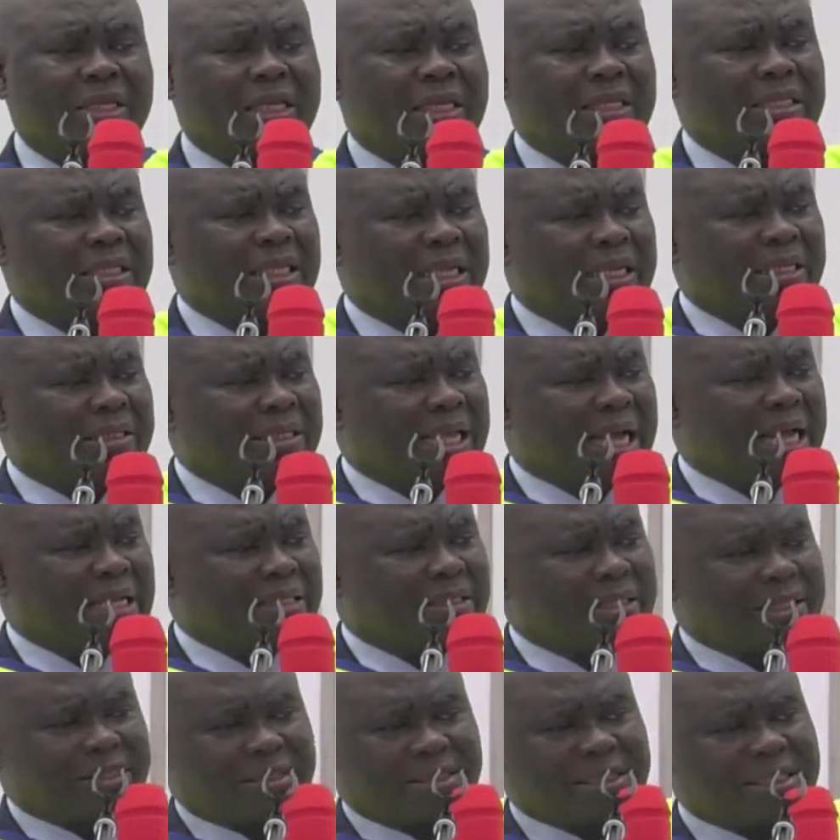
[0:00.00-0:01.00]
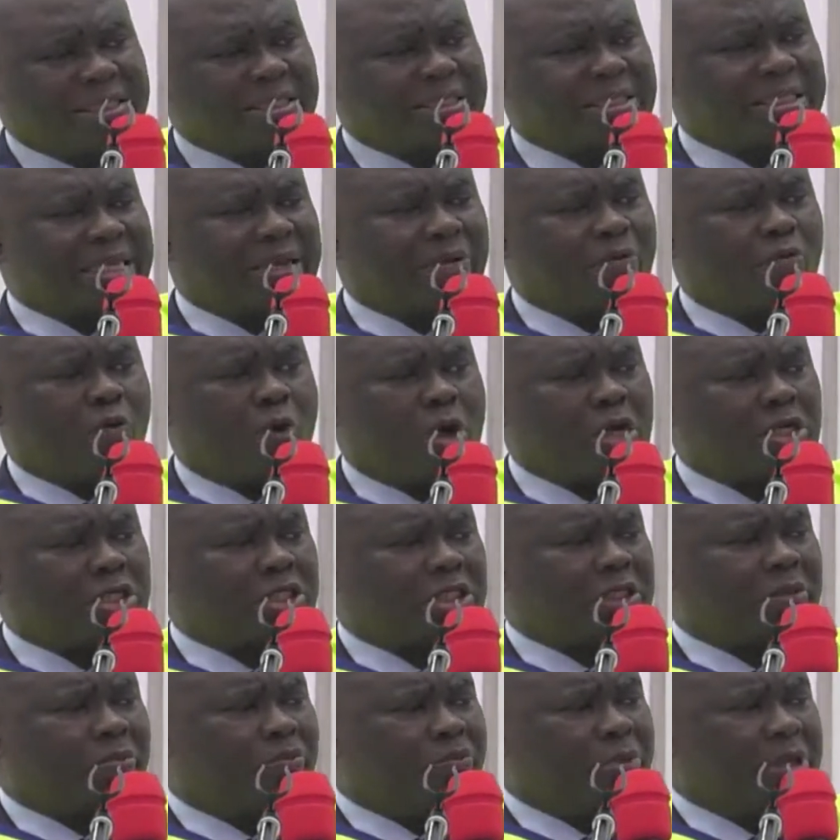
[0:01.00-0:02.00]
in the system
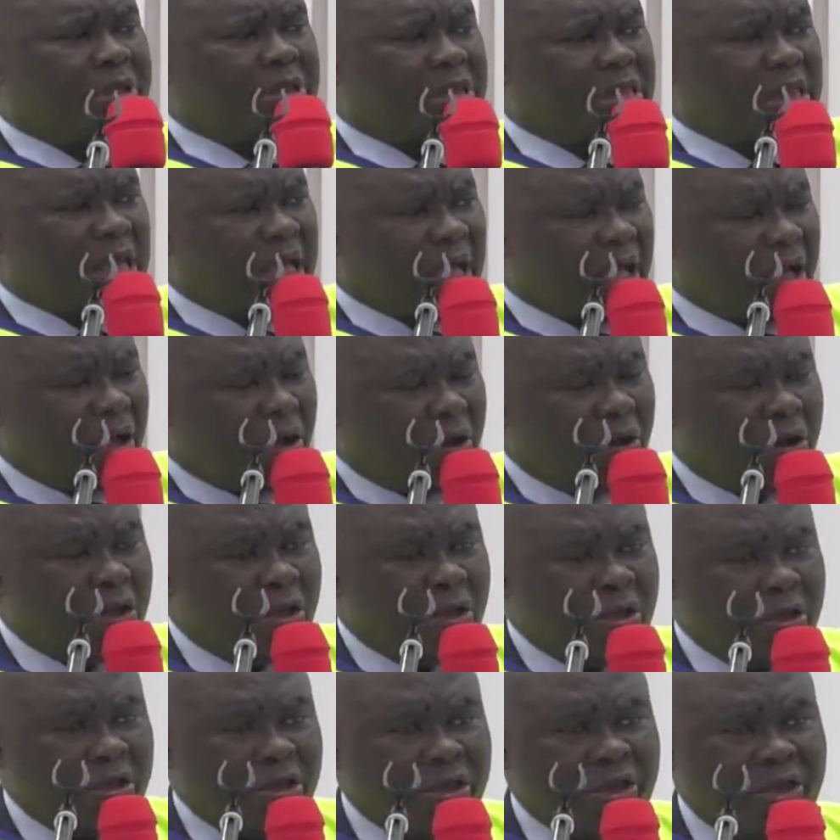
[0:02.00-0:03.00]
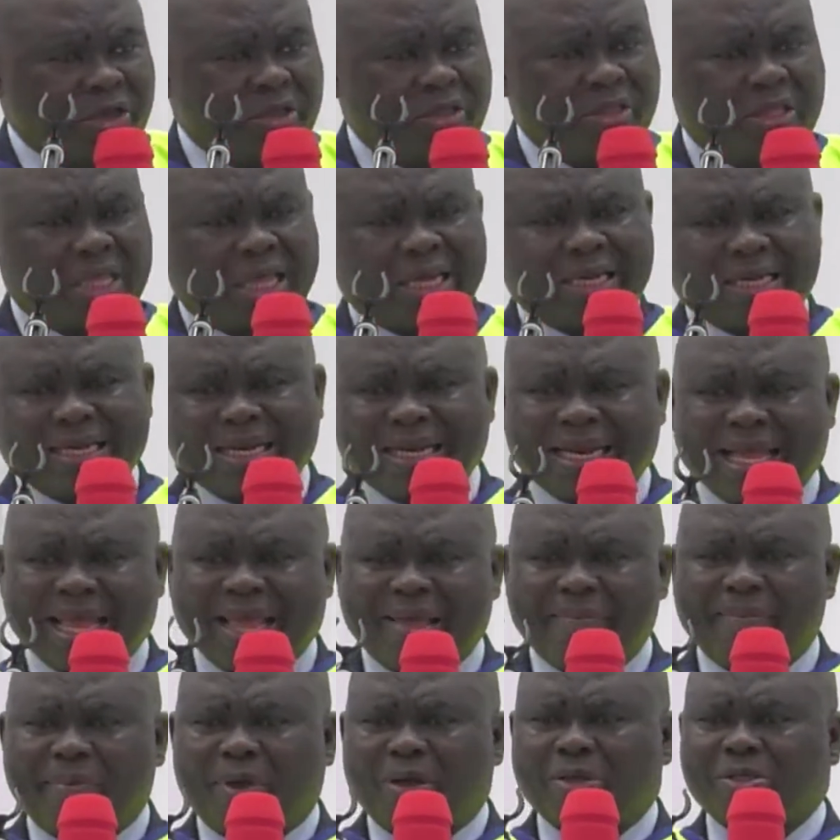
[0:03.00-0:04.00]
watching me now, in the
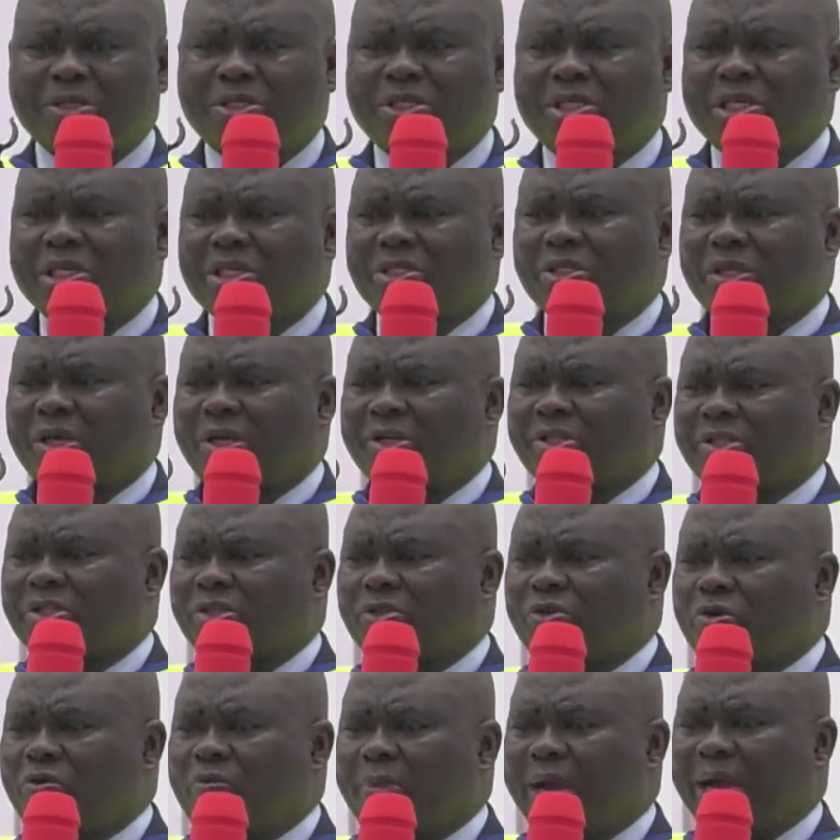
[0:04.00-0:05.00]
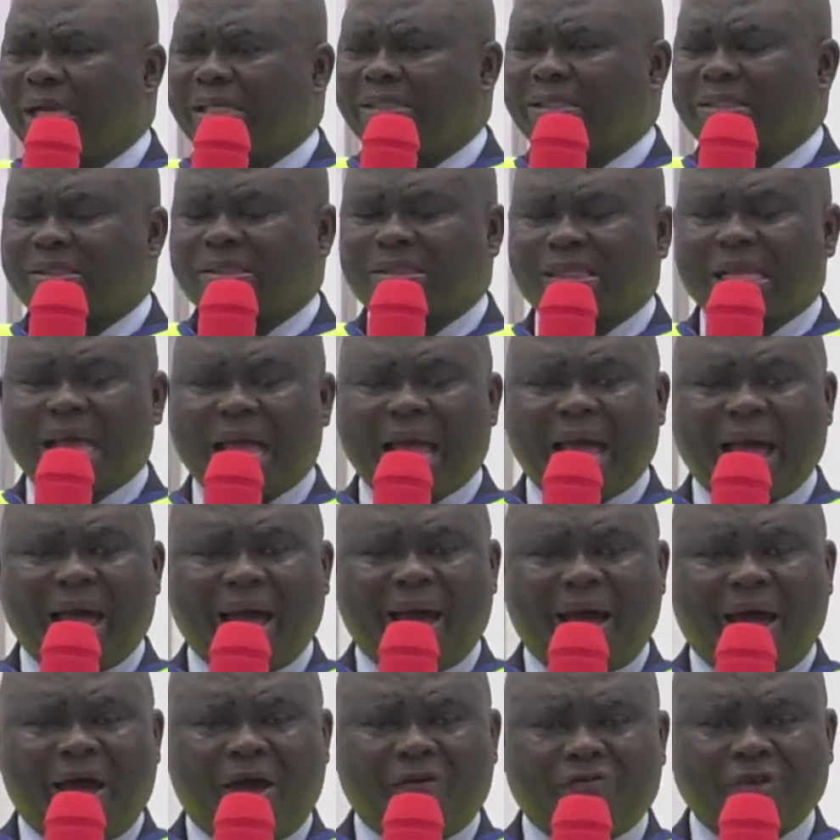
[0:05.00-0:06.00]
name of Jesus whom I
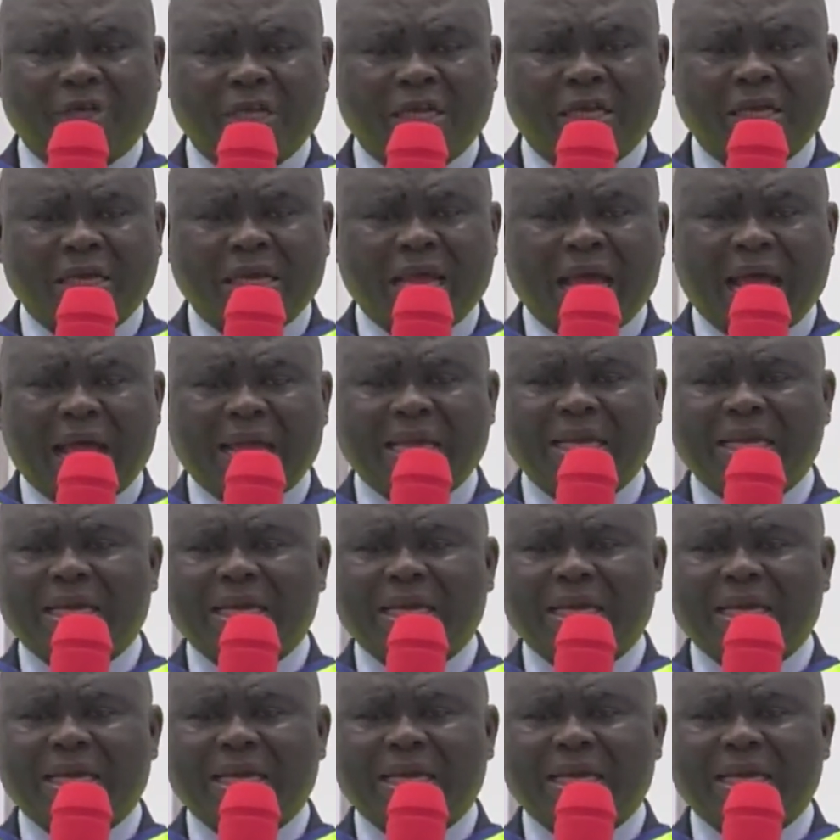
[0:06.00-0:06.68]
serve, I